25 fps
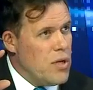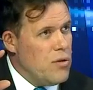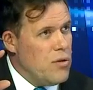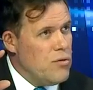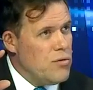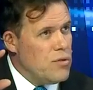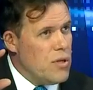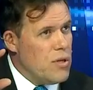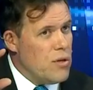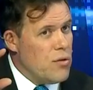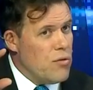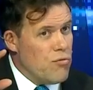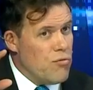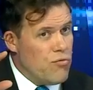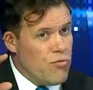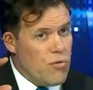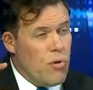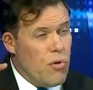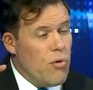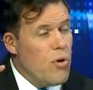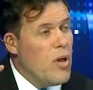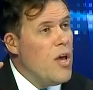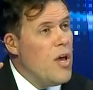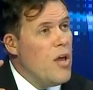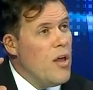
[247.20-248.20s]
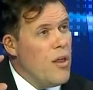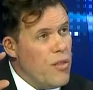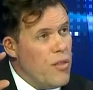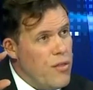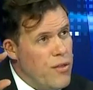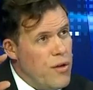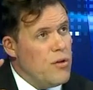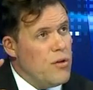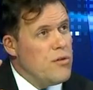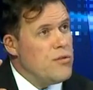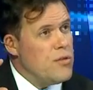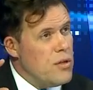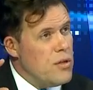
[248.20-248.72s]
losing control.
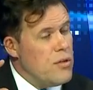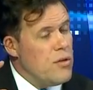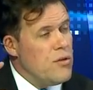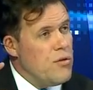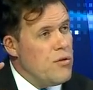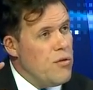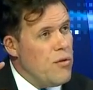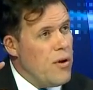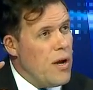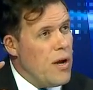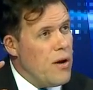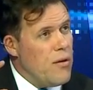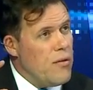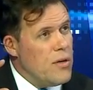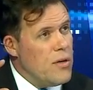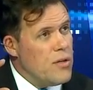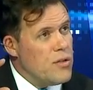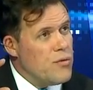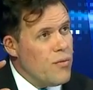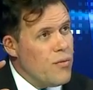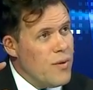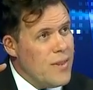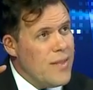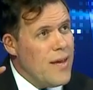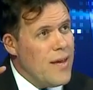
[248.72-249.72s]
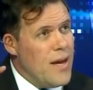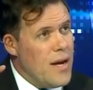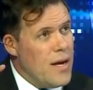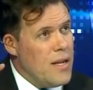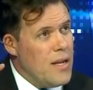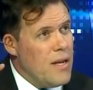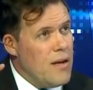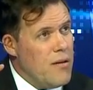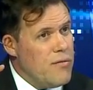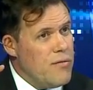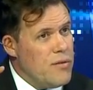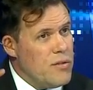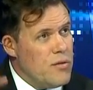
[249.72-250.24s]
Those are the two areas where the
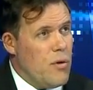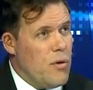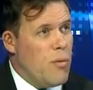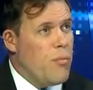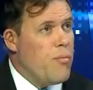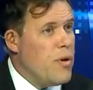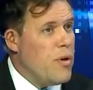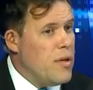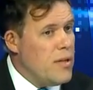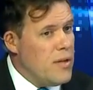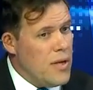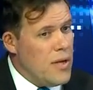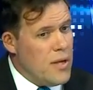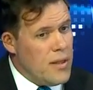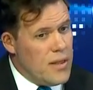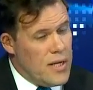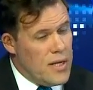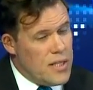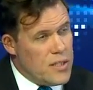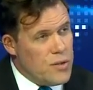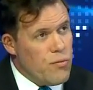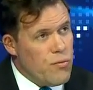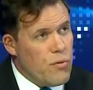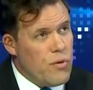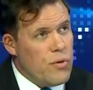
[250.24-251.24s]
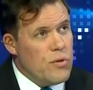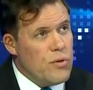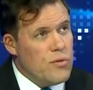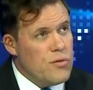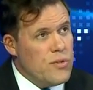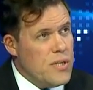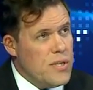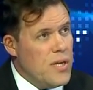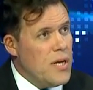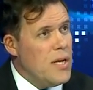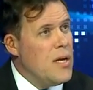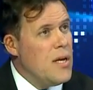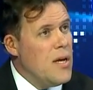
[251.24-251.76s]
IDF is operating. That's where you
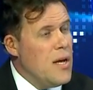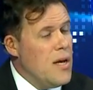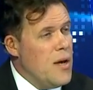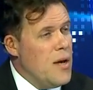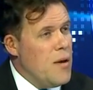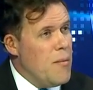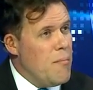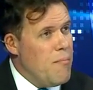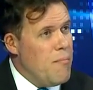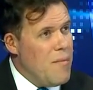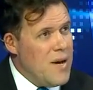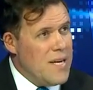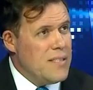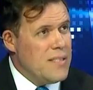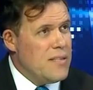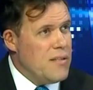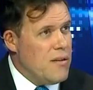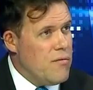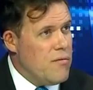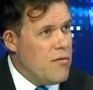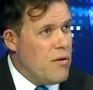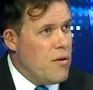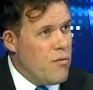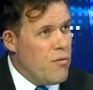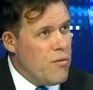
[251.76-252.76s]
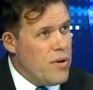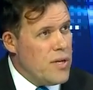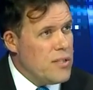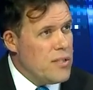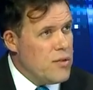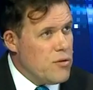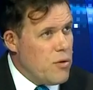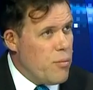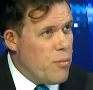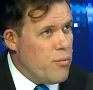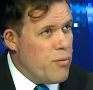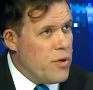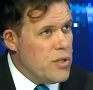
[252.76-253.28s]
see massive
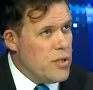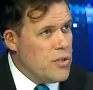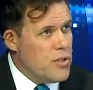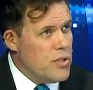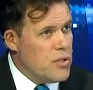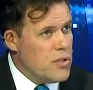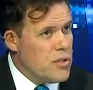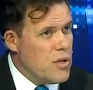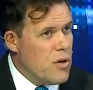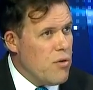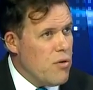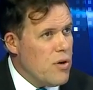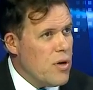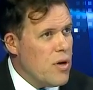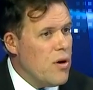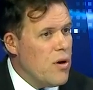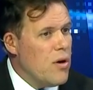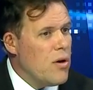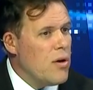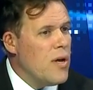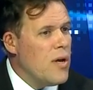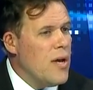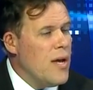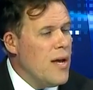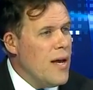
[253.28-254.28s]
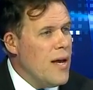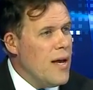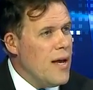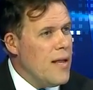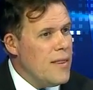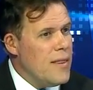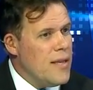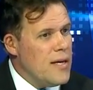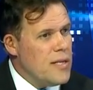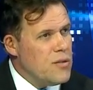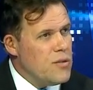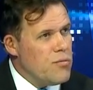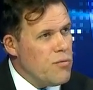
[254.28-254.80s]
arrest operations going on,
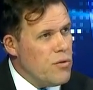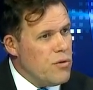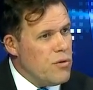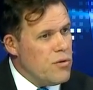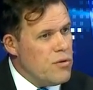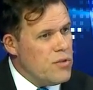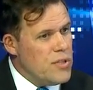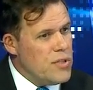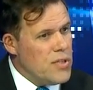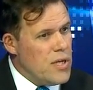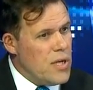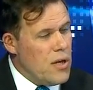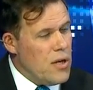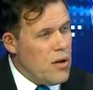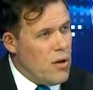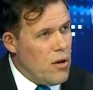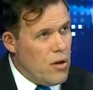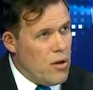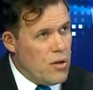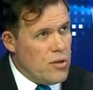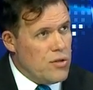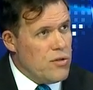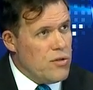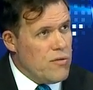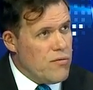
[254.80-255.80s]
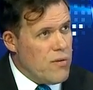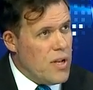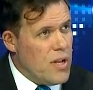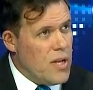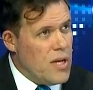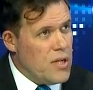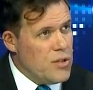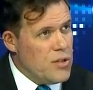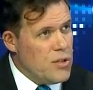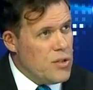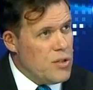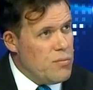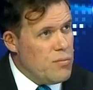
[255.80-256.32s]
and that's where you see lots of
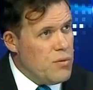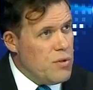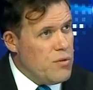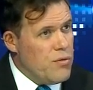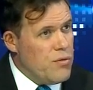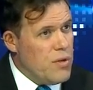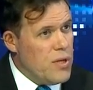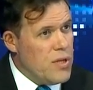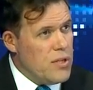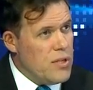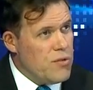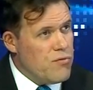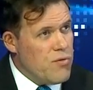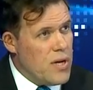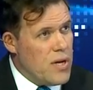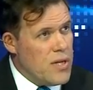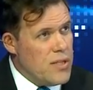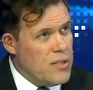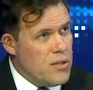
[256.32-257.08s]
clashes between Israeli